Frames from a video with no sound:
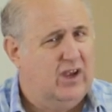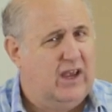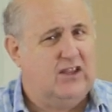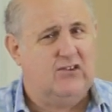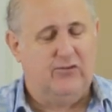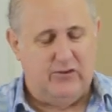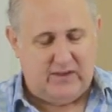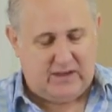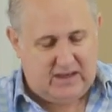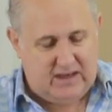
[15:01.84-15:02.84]
as for
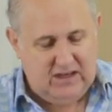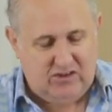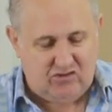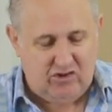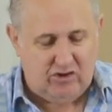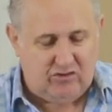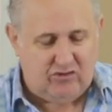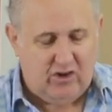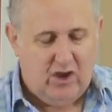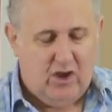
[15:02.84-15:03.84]
the key
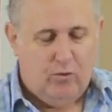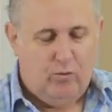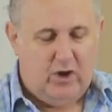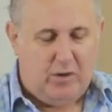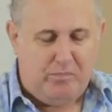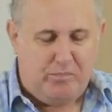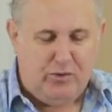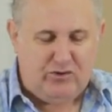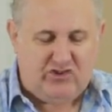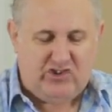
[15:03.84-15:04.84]
church, we are
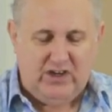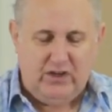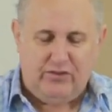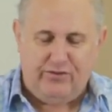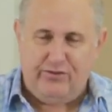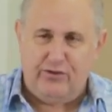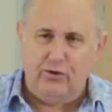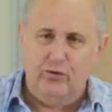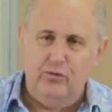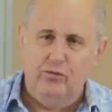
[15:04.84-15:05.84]
pushing
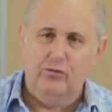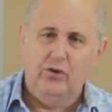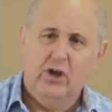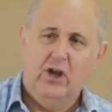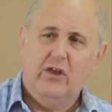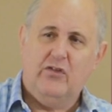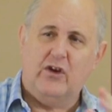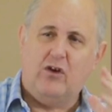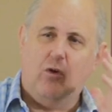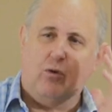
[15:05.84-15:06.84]
through
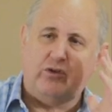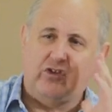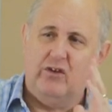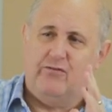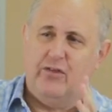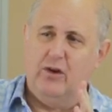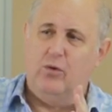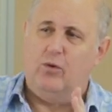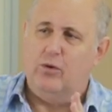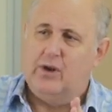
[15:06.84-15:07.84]
the courts of the
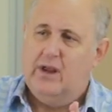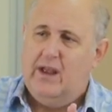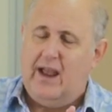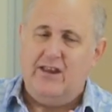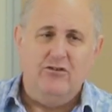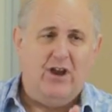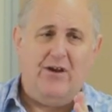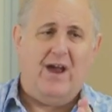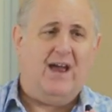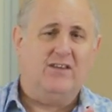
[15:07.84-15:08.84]
Lord. And you
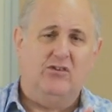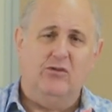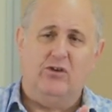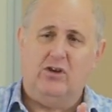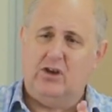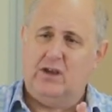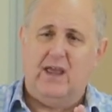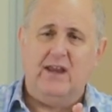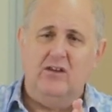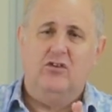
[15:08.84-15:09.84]
know how to
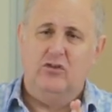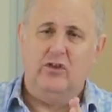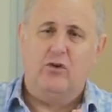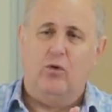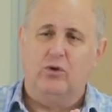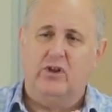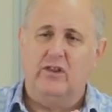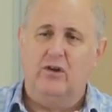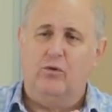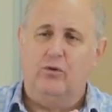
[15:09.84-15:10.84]
get into the court of
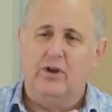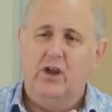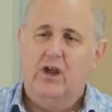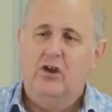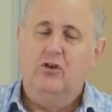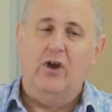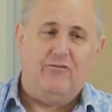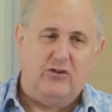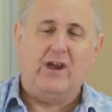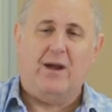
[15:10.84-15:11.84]
the Lord? You
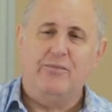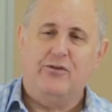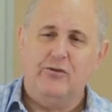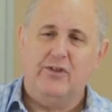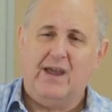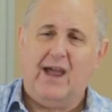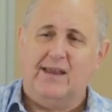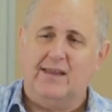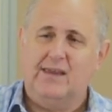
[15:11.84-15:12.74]
have to come through the gate.